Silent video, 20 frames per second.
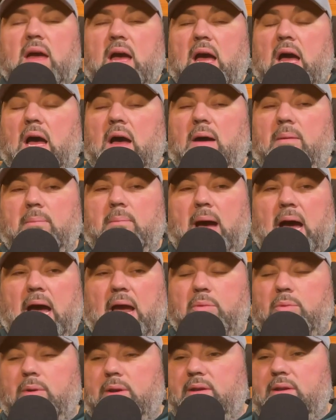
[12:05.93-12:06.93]
um,
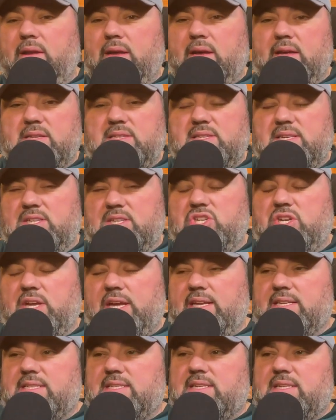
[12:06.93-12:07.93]
I would uh,
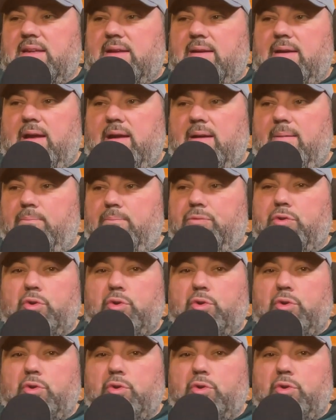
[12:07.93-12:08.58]
suggest um,